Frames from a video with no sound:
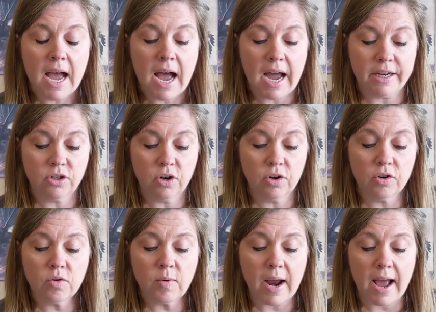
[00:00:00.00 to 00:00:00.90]
I
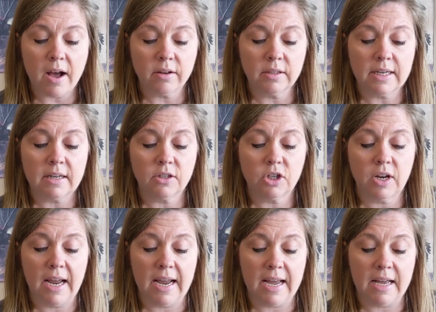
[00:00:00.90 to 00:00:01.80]
turned around to
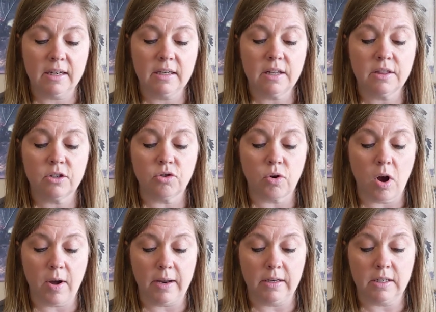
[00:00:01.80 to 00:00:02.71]
hand the
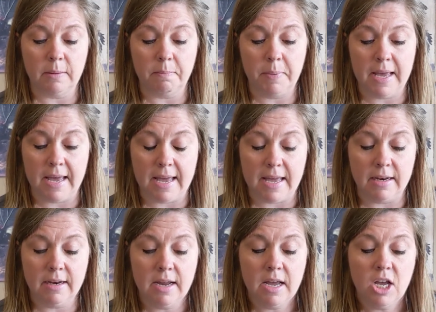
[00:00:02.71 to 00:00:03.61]
drawing to
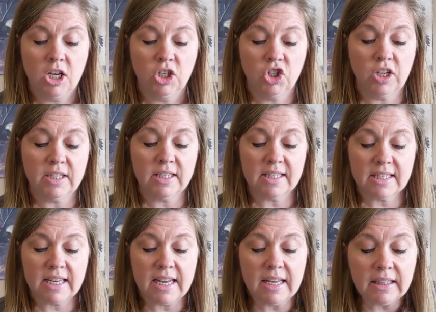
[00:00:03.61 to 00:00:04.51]
Ben just
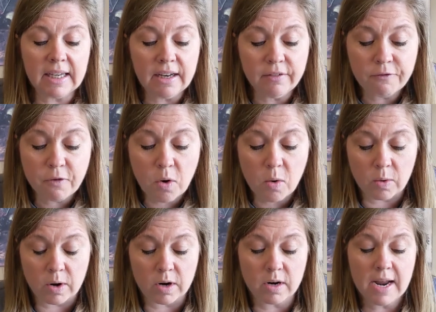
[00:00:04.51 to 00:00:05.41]
as he leaned
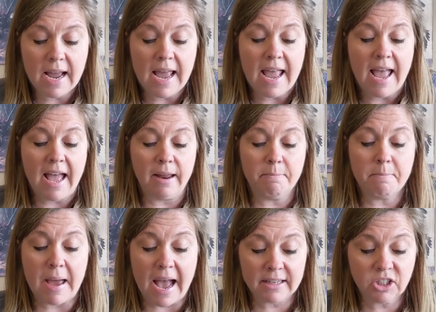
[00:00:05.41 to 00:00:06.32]
forward and
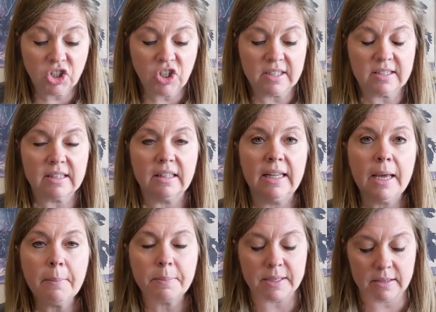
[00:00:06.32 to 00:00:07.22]
mashed his
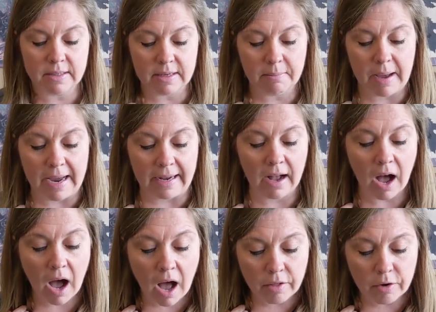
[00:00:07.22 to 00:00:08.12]
lips into my
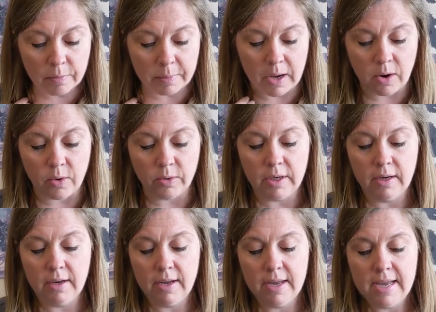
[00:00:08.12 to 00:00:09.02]
collarbone.
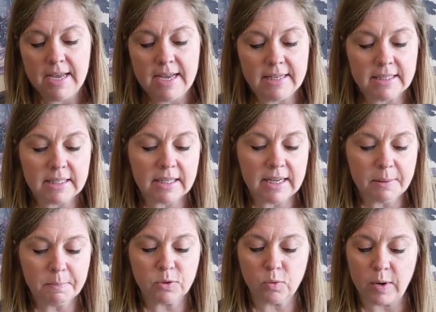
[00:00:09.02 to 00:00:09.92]
His
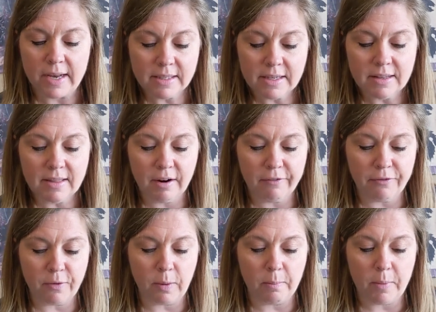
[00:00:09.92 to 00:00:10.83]
lips rested there
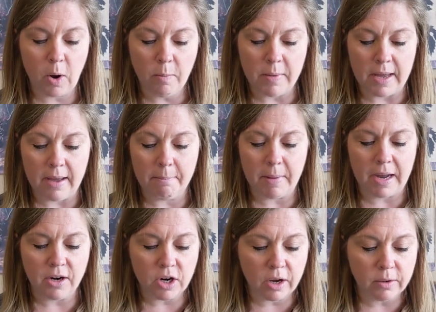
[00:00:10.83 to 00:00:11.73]
for a moment.
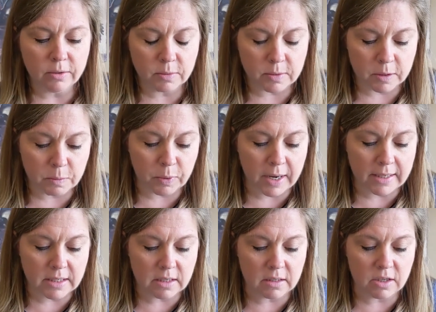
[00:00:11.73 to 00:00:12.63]
My nose was
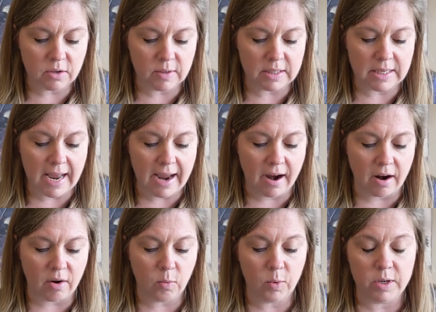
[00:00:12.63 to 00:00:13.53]
pressed into his
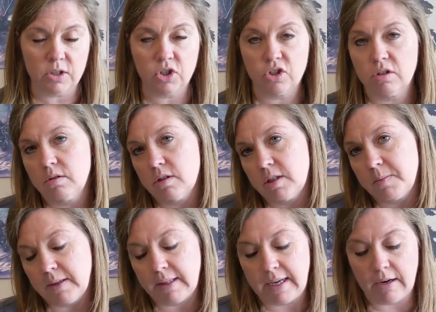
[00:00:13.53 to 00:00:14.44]
hair, which
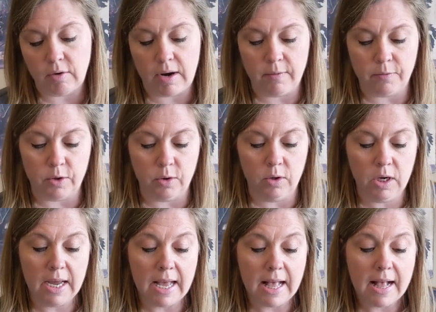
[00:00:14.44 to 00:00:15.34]
smelled like grapefruit.
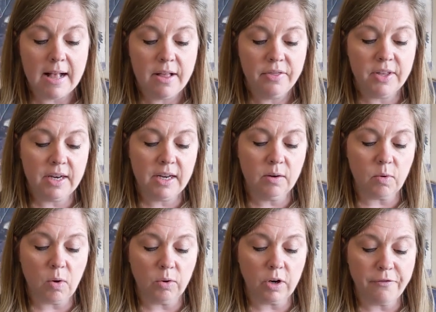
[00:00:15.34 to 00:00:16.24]
Then he
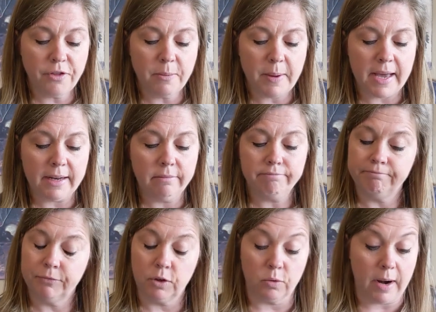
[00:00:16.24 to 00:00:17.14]
rolled off the bed,
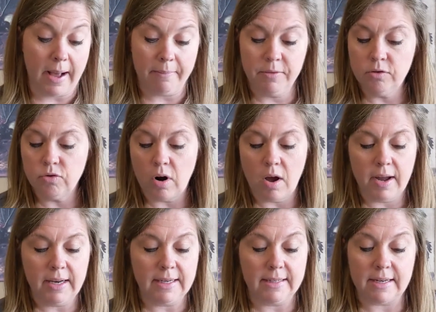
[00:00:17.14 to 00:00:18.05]
grabbed the
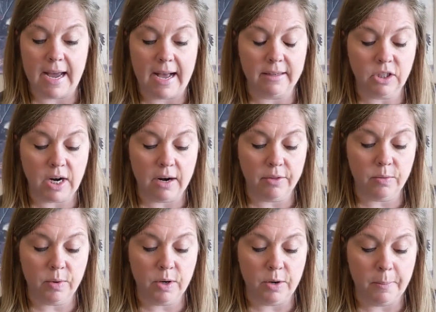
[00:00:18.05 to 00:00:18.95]
drawing, and dashed out of the
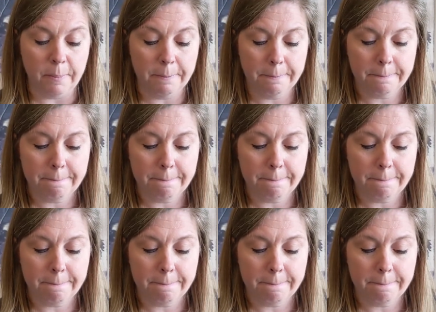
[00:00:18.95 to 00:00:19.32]
room.